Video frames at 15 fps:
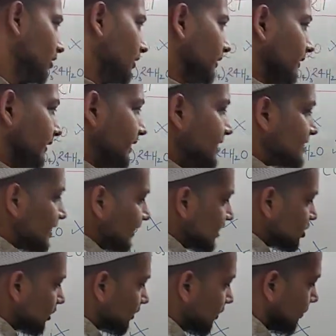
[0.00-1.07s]
These
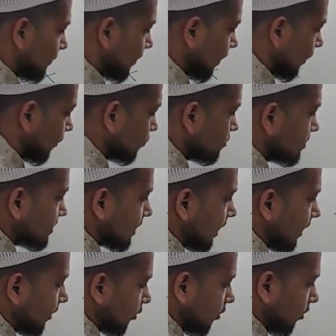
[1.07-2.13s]
addition compounds
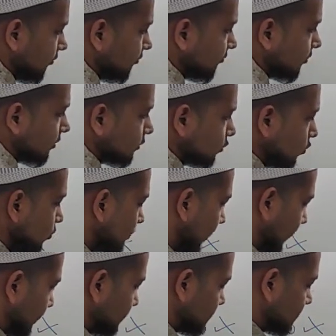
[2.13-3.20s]
are of 2
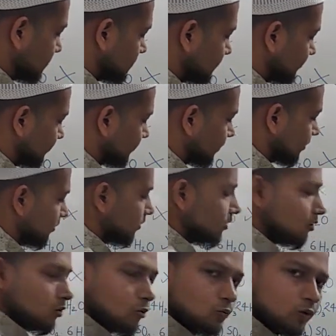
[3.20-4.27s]
types.
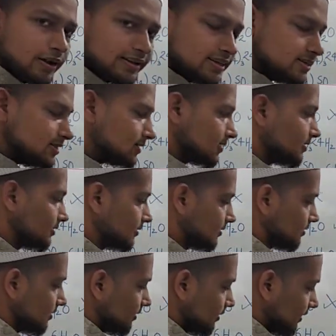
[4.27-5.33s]
One is
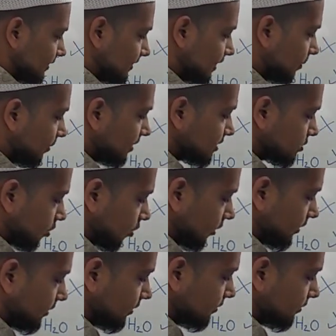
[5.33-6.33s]
double salt